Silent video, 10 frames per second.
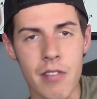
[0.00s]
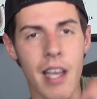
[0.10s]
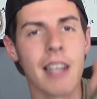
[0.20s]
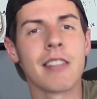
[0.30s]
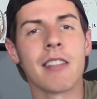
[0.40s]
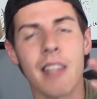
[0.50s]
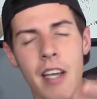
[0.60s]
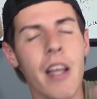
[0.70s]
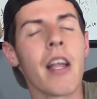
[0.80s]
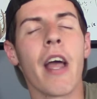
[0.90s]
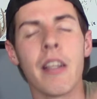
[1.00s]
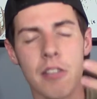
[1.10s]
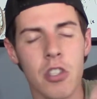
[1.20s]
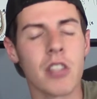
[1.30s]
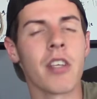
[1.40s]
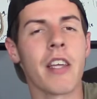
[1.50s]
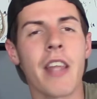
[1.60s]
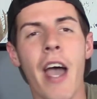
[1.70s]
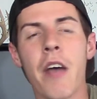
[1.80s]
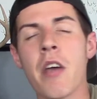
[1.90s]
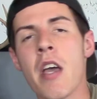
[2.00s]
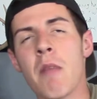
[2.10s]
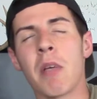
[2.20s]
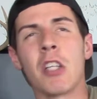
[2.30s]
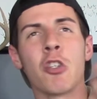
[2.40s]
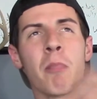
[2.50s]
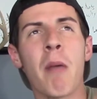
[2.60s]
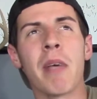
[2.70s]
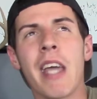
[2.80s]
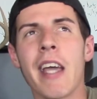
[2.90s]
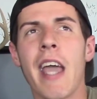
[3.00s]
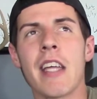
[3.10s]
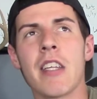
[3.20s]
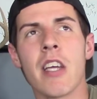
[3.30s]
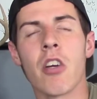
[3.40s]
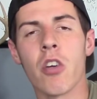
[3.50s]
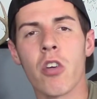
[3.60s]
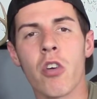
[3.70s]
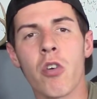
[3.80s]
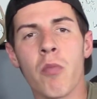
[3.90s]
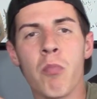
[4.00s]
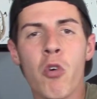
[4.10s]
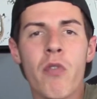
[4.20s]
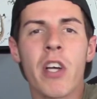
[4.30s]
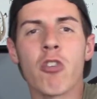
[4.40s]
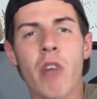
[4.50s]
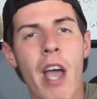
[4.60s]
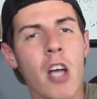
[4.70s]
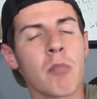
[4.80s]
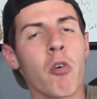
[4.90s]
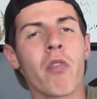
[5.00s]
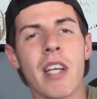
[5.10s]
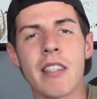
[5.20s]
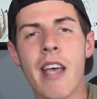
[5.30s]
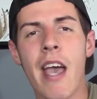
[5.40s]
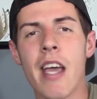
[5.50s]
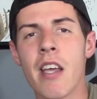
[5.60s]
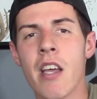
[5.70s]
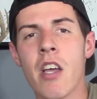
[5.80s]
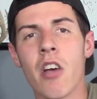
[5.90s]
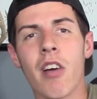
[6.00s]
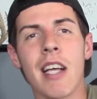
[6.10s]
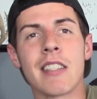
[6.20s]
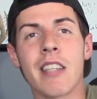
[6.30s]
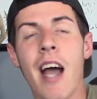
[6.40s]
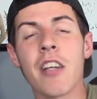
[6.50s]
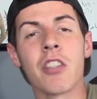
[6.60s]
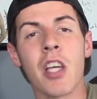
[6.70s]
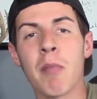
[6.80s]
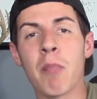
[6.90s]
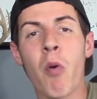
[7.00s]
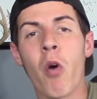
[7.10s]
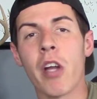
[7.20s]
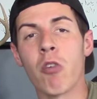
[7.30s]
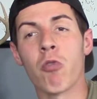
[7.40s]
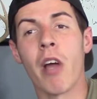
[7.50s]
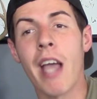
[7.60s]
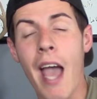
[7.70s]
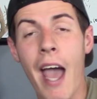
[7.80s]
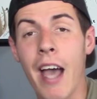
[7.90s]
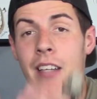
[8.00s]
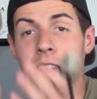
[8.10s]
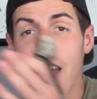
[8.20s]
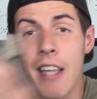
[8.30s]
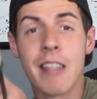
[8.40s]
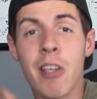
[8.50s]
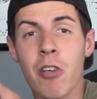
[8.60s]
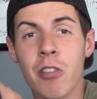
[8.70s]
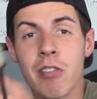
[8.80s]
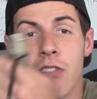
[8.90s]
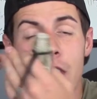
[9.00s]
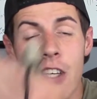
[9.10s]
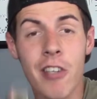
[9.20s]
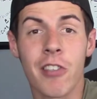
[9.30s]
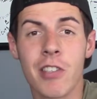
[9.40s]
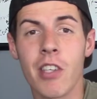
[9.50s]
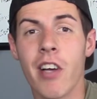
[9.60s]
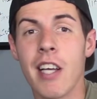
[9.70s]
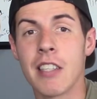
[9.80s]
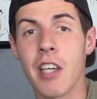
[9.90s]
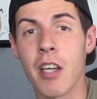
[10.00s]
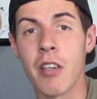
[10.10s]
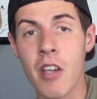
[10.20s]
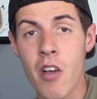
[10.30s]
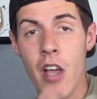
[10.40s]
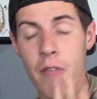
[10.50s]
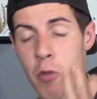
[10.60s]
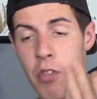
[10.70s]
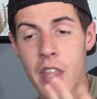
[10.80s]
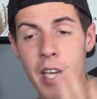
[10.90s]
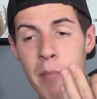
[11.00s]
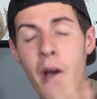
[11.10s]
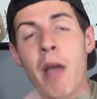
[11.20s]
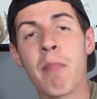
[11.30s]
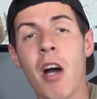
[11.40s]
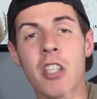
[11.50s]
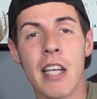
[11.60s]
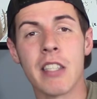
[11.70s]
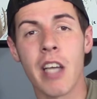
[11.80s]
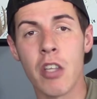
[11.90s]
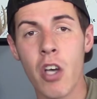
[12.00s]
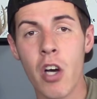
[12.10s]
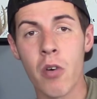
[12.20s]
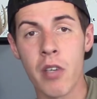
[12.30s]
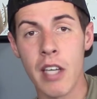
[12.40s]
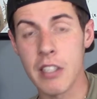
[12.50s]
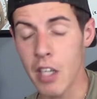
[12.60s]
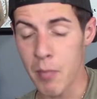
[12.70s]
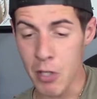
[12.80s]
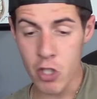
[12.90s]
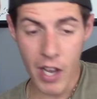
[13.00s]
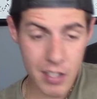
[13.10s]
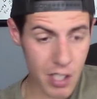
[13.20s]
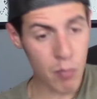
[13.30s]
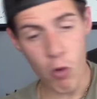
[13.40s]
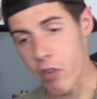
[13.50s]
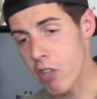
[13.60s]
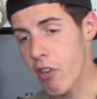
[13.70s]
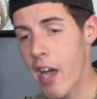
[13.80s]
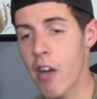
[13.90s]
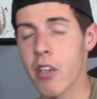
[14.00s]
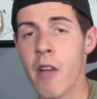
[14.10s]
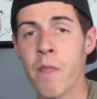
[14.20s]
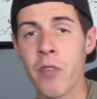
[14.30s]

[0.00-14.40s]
less, and just like that, because you're mimicking a deer moving around, moving its head. All right, it's not just going to be pointed right at a deer's ears. All right, it's gonna, if you think about a buck chasing a doe, it's going to be chasing, moving around.